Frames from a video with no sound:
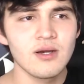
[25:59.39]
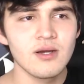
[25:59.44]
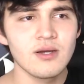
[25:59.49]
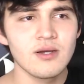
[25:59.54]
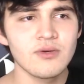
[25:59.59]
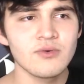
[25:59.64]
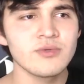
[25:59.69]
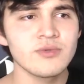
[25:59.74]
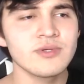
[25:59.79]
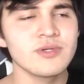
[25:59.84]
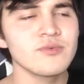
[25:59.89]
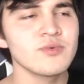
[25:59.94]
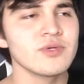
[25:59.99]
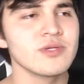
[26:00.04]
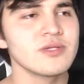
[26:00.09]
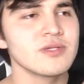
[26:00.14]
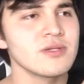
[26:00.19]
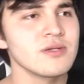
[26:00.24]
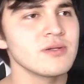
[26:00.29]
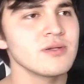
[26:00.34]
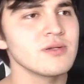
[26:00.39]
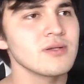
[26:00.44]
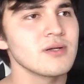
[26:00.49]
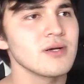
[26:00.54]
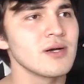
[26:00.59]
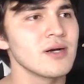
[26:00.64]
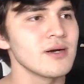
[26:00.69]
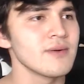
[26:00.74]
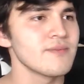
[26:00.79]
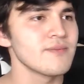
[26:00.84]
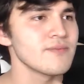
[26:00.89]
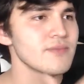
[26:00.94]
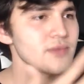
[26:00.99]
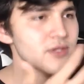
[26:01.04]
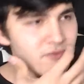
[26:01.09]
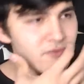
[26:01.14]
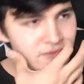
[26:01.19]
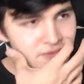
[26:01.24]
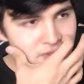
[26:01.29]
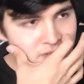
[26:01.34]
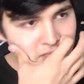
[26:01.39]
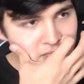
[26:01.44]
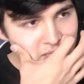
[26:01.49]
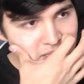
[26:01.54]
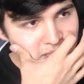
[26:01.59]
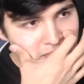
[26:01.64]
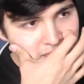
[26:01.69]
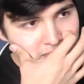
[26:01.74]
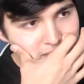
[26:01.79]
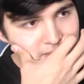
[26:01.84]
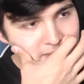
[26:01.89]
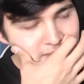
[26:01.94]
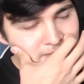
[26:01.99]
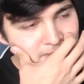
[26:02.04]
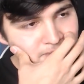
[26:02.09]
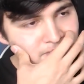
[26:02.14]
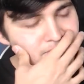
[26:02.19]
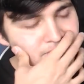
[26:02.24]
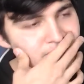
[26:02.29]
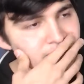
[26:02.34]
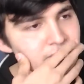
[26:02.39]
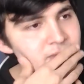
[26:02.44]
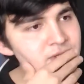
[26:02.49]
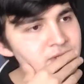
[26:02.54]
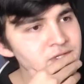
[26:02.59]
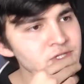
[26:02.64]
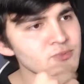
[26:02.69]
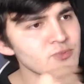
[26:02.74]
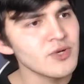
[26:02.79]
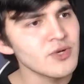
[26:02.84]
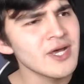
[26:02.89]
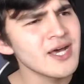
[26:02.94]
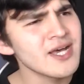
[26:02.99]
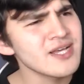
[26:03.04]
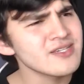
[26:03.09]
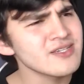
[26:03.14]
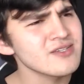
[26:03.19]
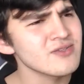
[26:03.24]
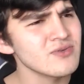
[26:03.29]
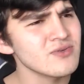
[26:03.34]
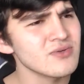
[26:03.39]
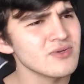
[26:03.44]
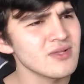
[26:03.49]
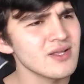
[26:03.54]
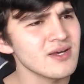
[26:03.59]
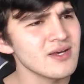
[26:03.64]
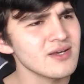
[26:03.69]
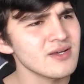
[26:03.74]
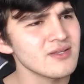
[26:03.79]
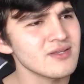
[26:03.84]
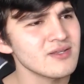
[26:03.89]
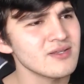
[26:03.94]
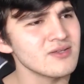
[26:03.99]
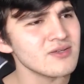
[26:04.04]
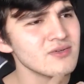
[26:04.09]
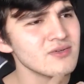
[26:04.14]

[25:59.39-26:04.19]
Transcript: we still can feel depressed, or, like, you know,